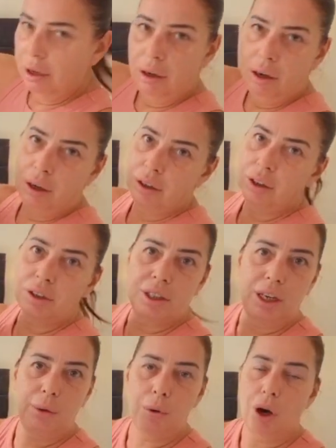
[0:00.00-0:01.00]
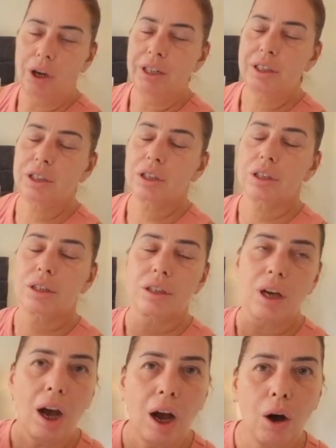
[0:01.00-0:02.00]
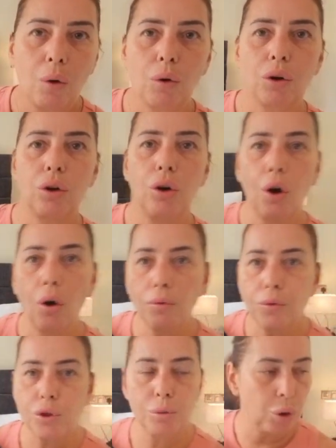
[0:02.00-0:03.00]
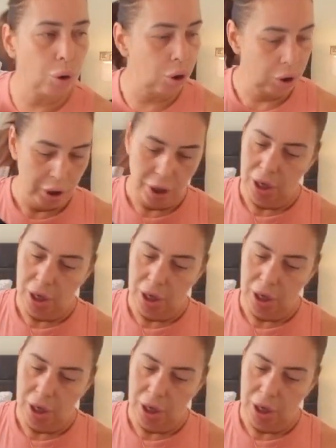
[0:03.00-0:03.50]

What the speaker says: Oh, I tell you what, it's so comfortable.